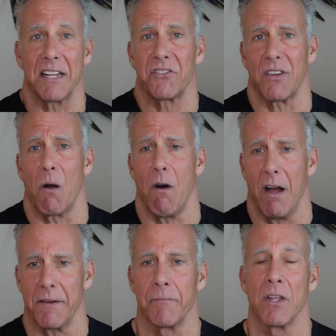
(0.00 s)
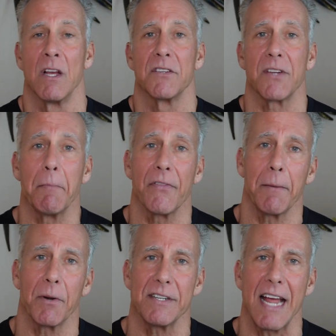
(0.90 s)
and so on. Some of
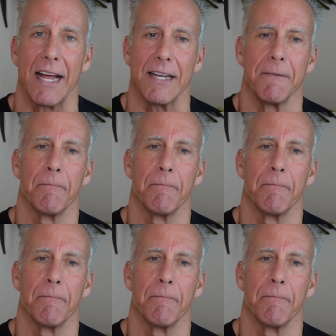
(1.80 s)
them are dead.